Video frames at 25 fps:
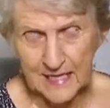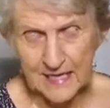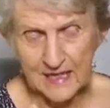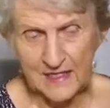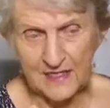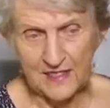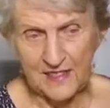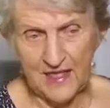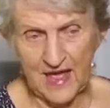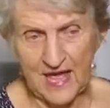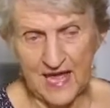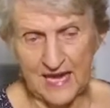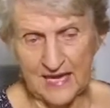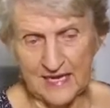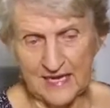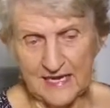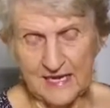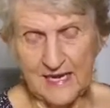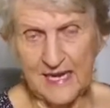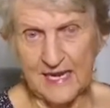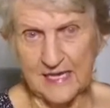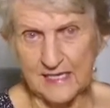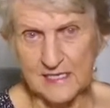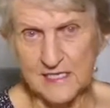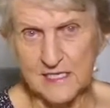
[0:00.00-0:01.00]
that
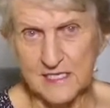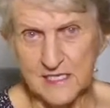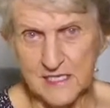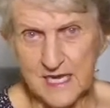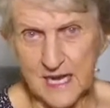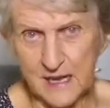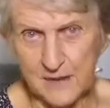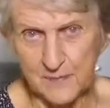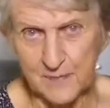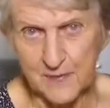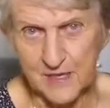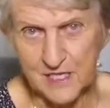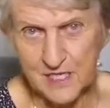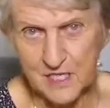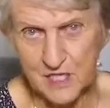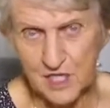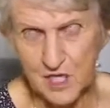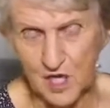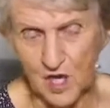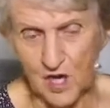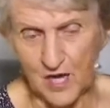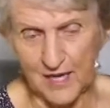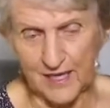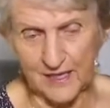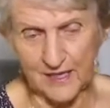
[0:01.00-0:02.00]
next step. It's
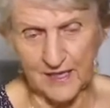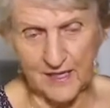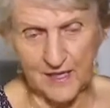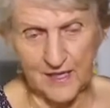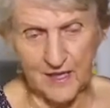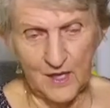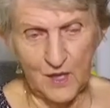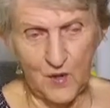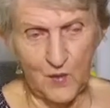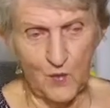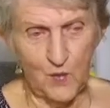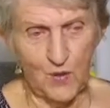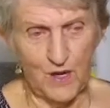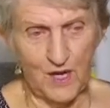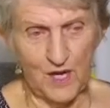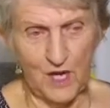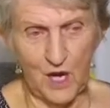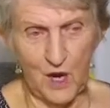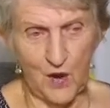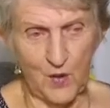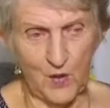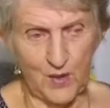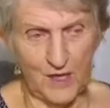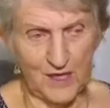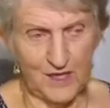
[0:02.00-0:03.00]
like we're
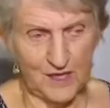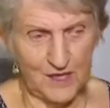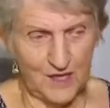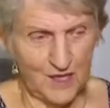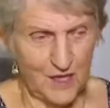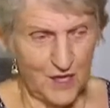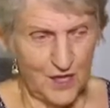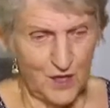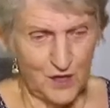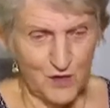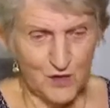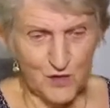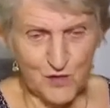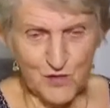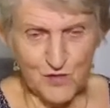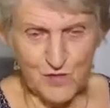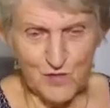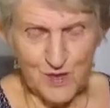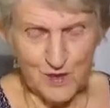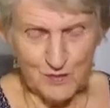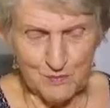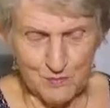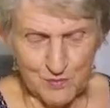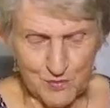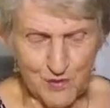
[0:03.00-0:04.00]
going through
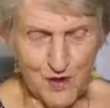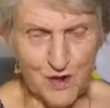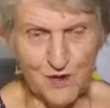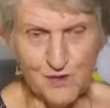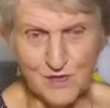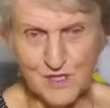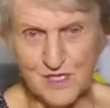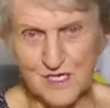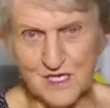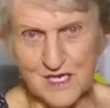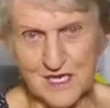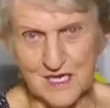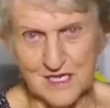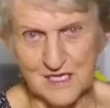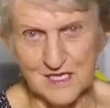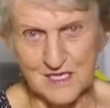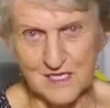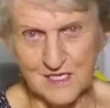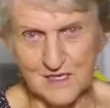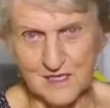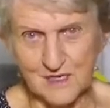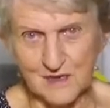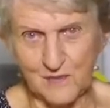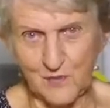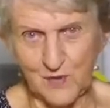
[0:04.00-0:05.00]
a
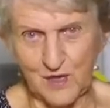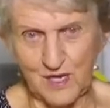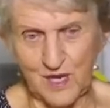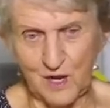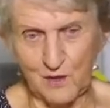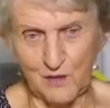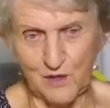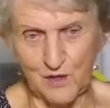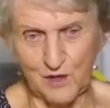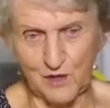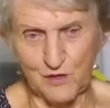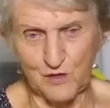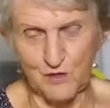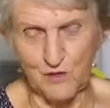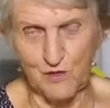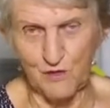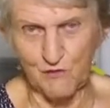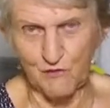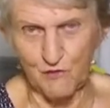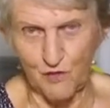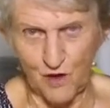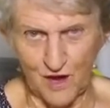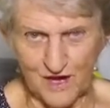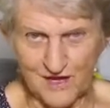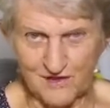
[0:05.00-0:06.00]
process, we're going through a
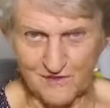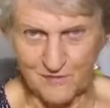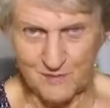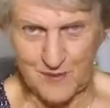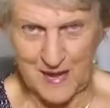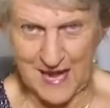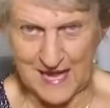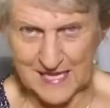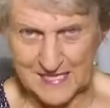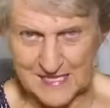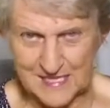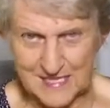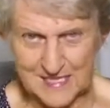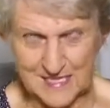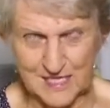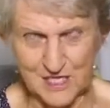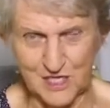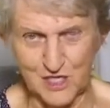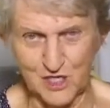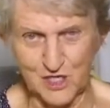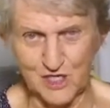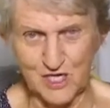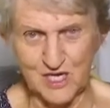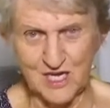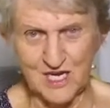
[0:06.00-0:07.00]
rite of
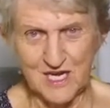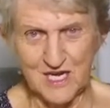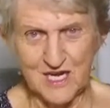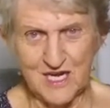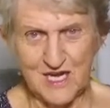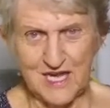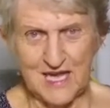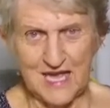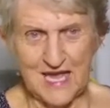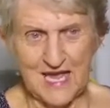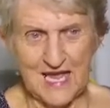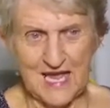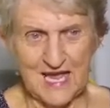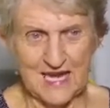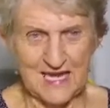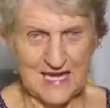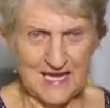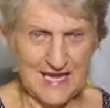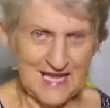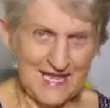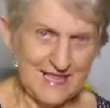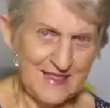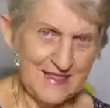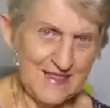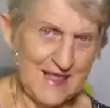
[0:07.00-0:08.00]
passage, and
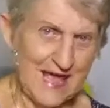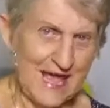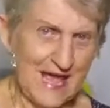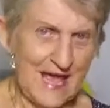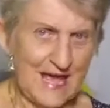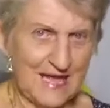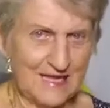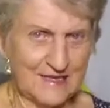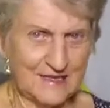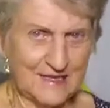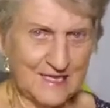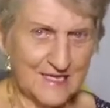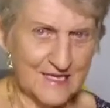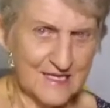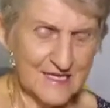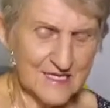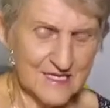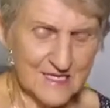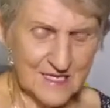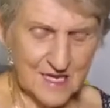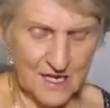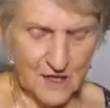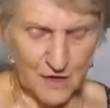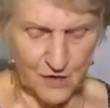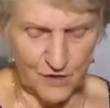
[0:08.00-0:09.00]
in that
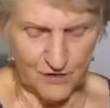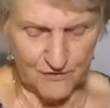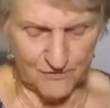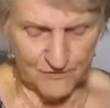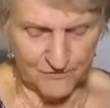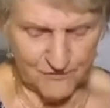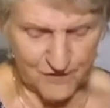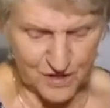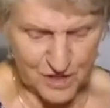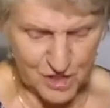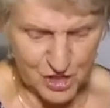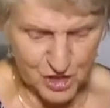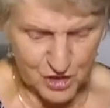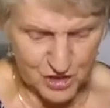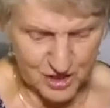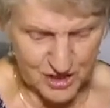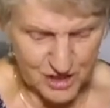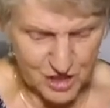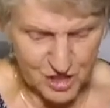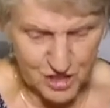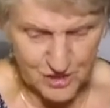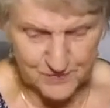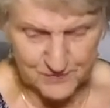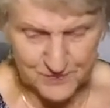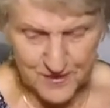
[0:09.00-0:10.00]
there's a lot of
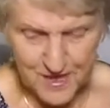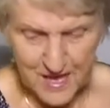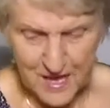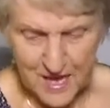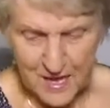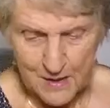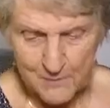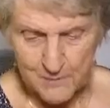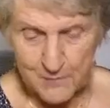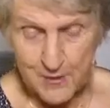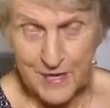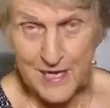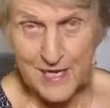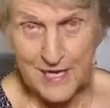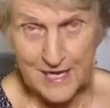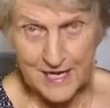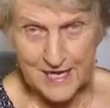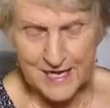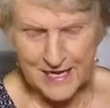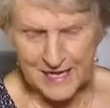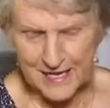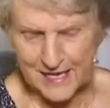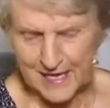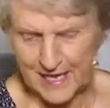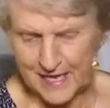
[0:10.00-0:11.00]
frustration. Peter,
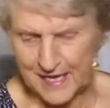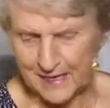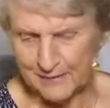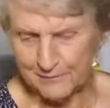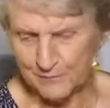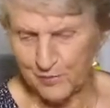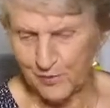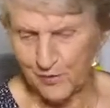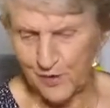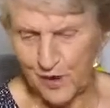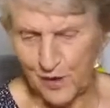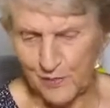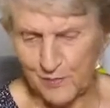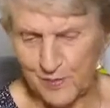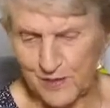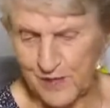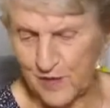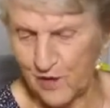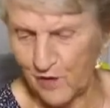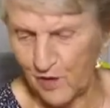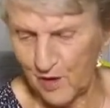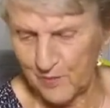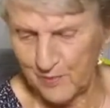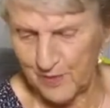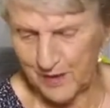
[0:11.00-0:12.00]
again, poor old
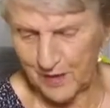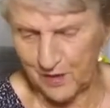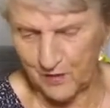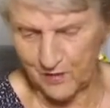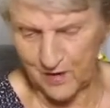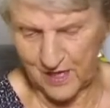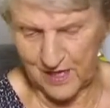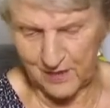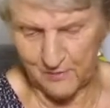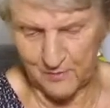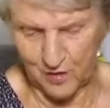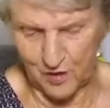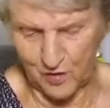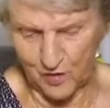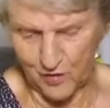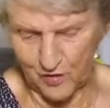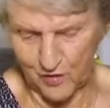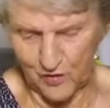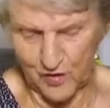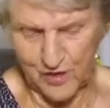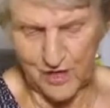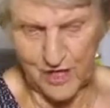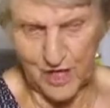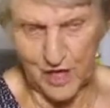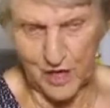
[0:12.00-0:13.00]
Peter, I pick on him a lot,
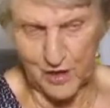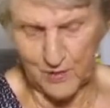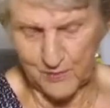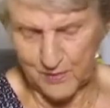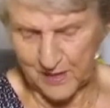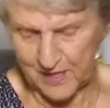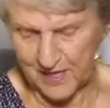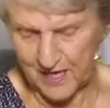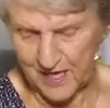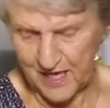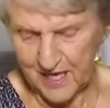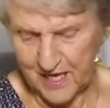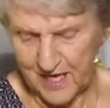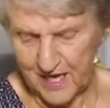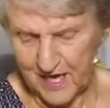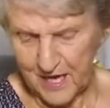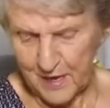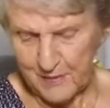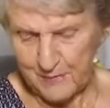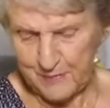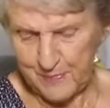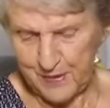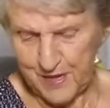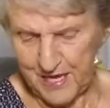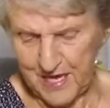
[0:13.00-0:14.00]
I know, but
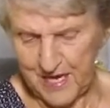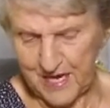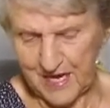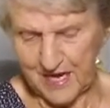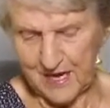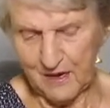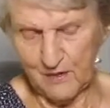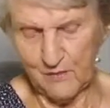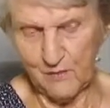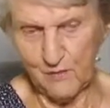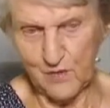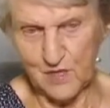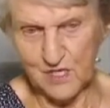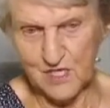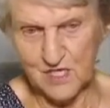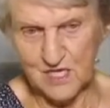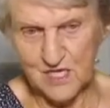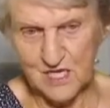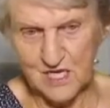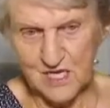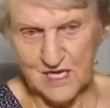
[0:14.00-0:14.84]
Peter was